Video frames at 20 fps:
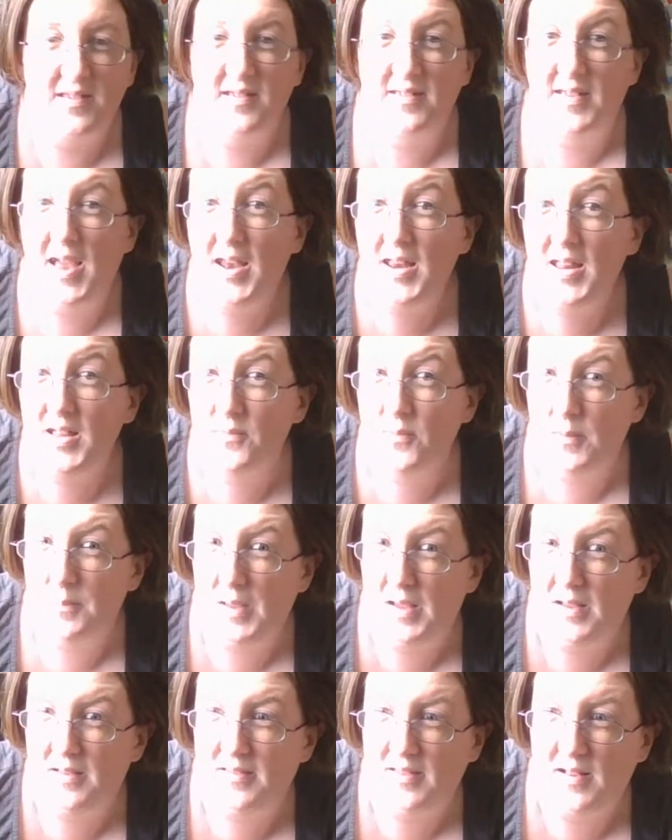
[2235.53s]
Does any of it
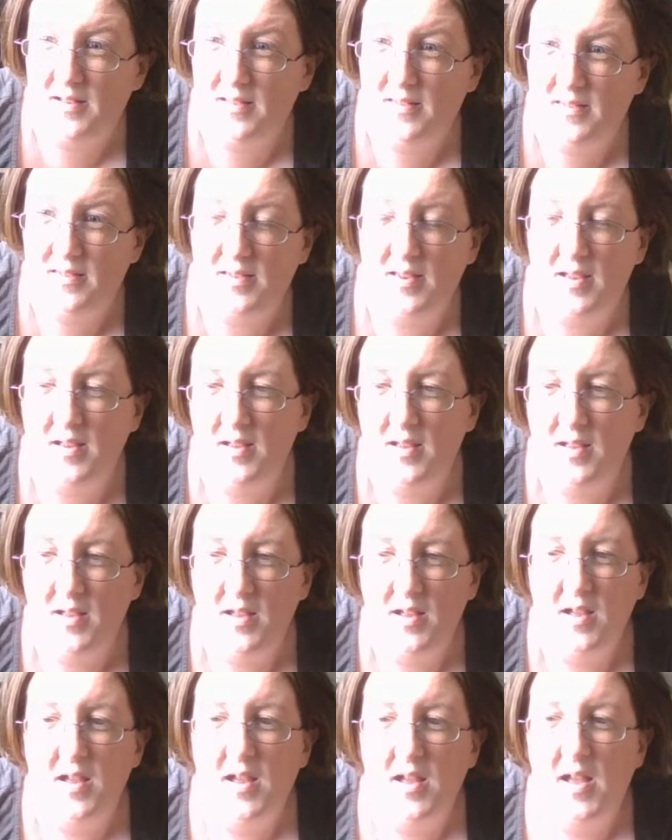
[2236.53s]
make sense?
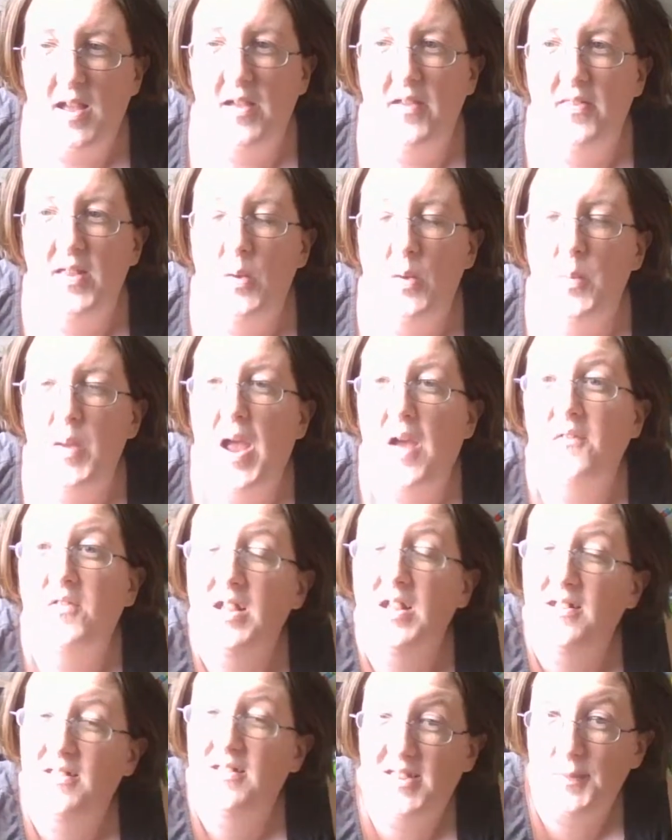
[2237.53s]
And then we have to
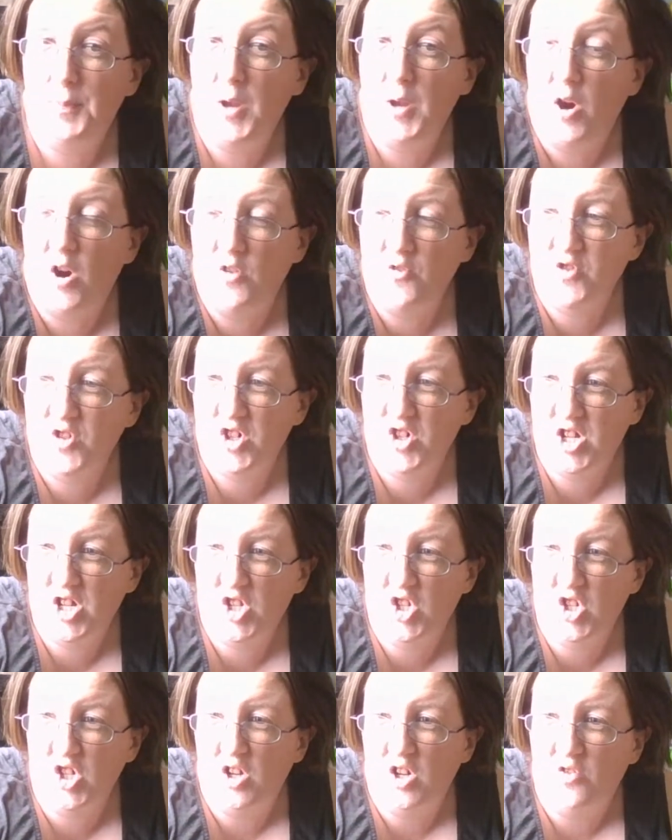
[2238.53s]
get CPR and first aid
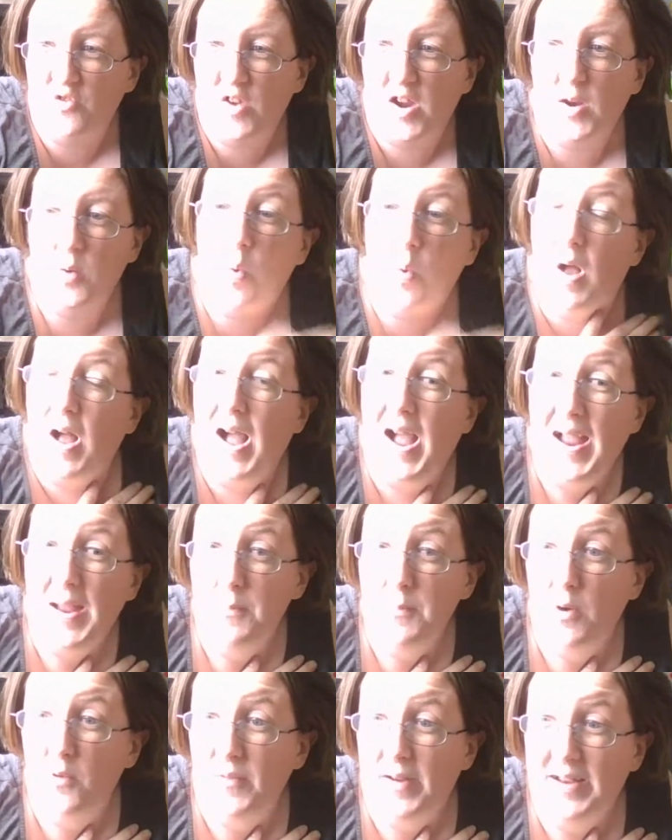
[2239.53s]
certified. Well,
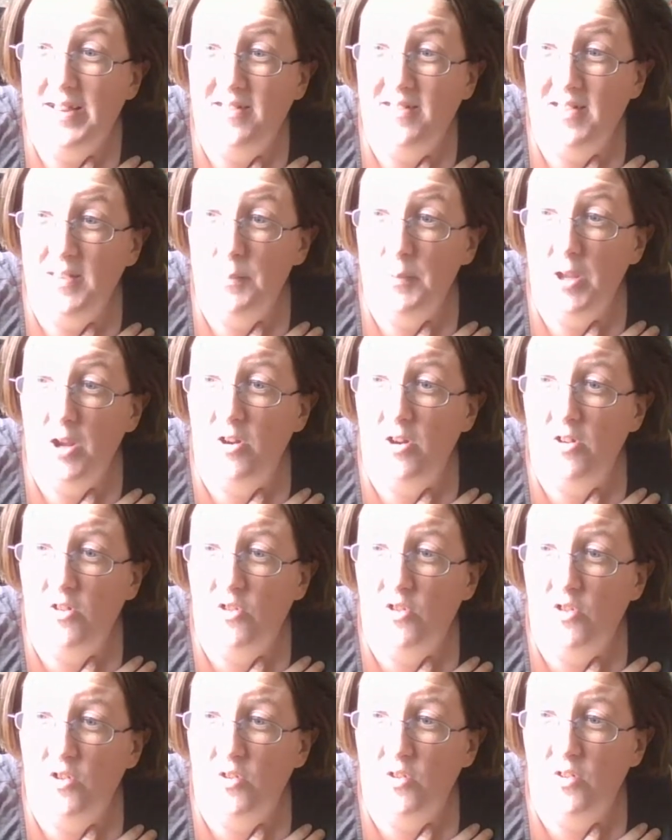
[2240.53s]
I'm already CPR and
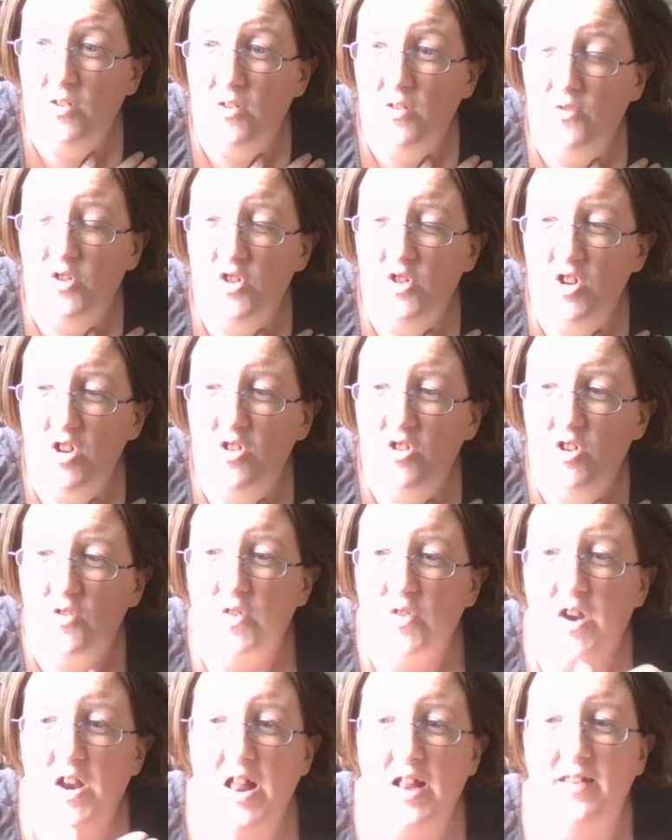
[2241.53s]
first aid
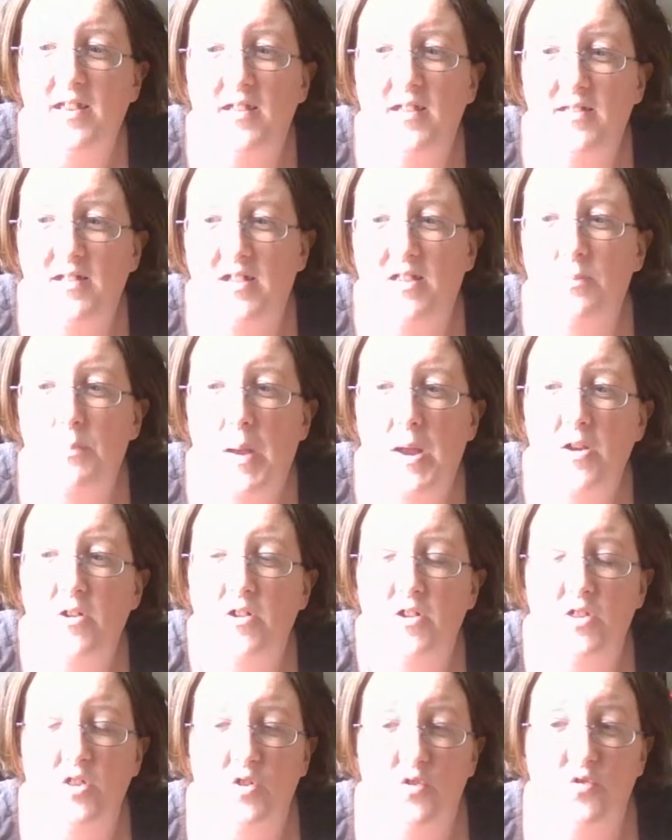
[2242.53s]
certified. It does expire
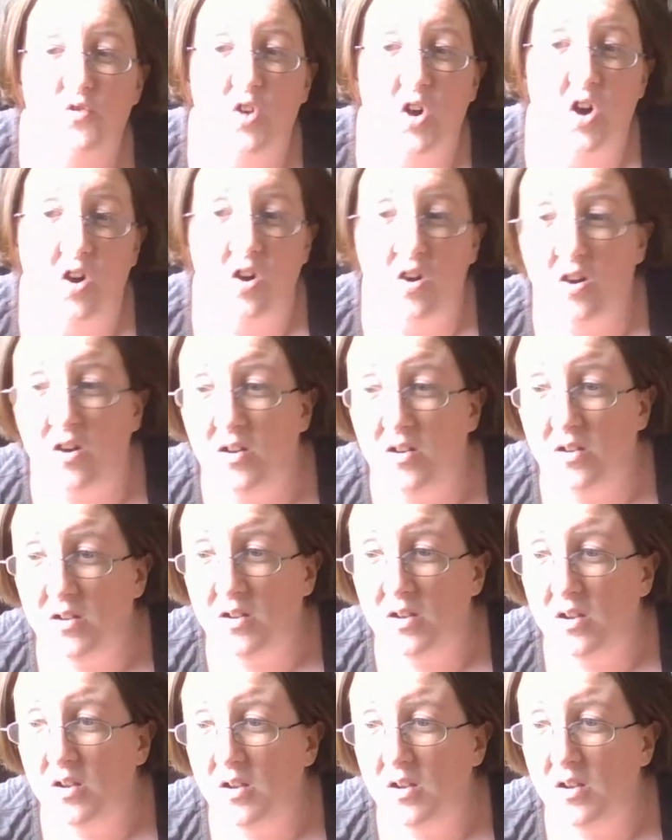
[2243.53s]
in the fall.